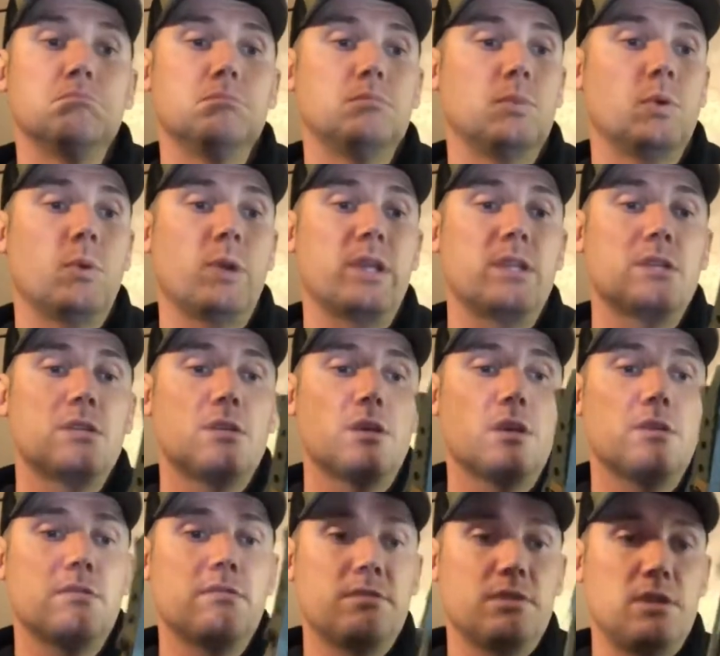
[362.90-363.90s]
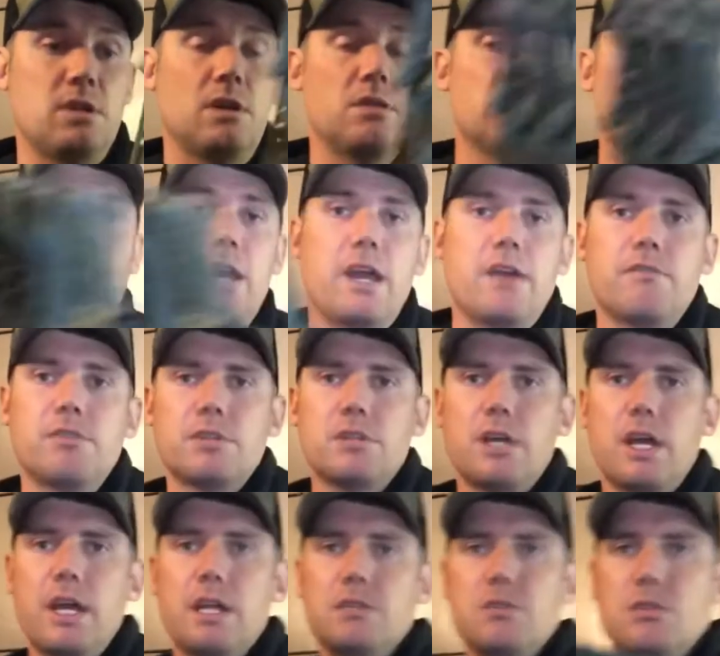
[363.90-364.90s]
way that Tethrd
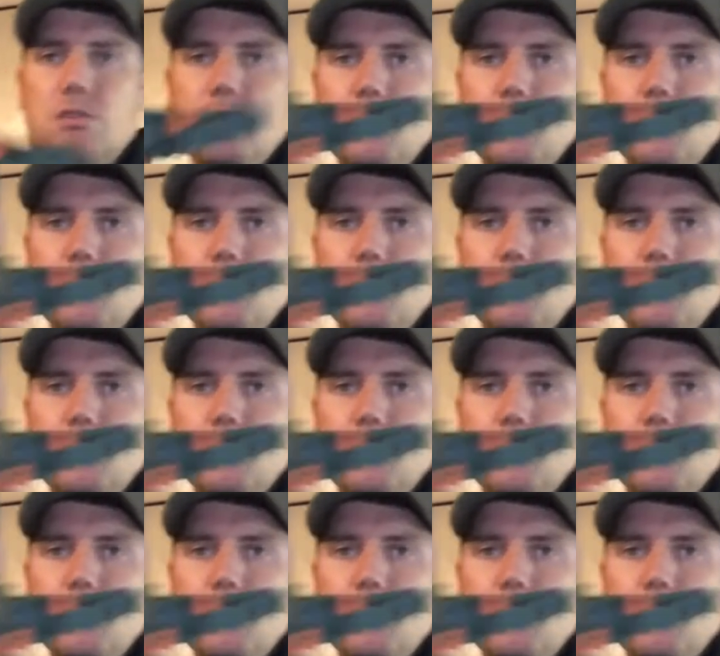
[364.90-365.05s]
advertised that you